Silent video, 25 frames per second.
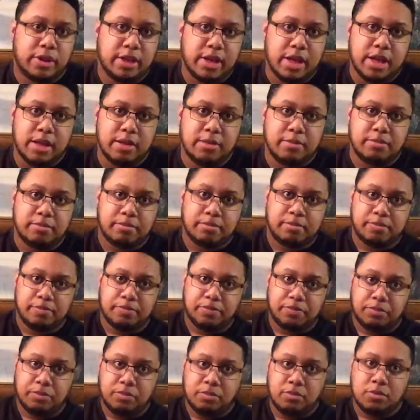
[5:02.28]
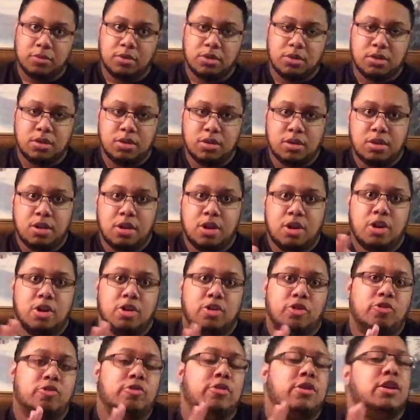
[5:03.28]
game,
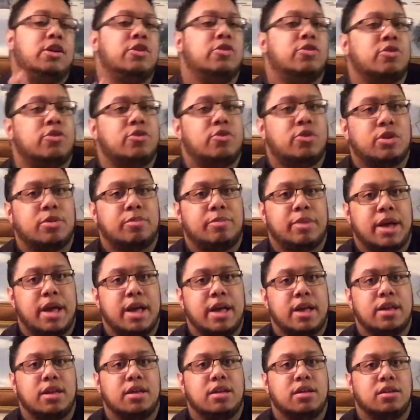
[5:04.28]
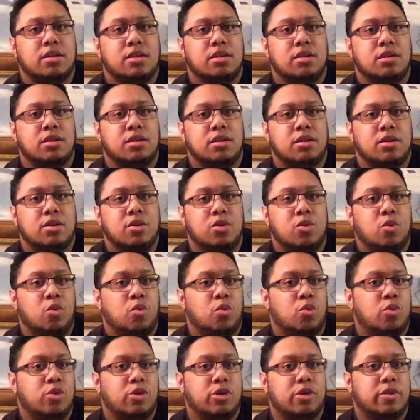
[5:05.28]
you're either going to pay
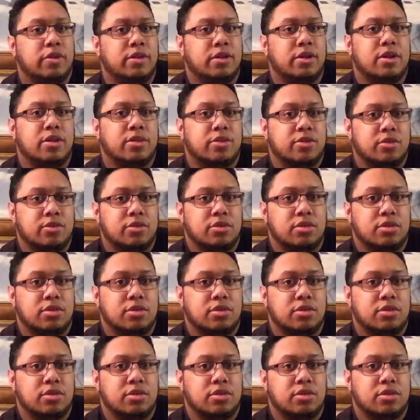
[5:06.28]
one or the other.